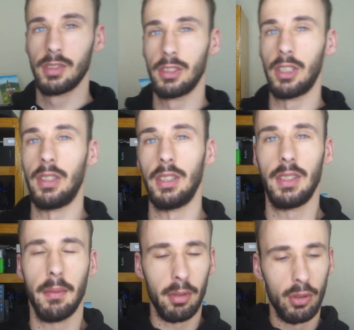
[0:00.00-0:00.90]
So it's
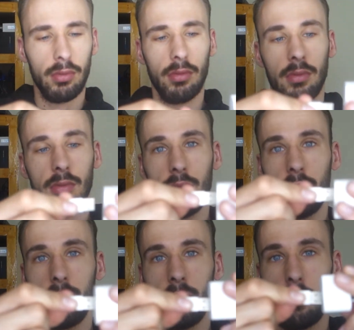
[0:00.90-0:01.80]
simple,
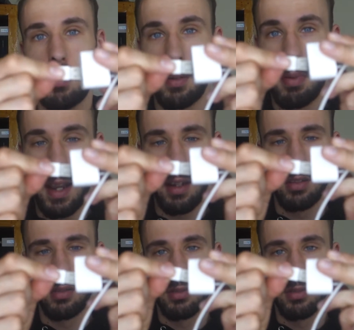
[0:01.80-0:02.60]
bada bang,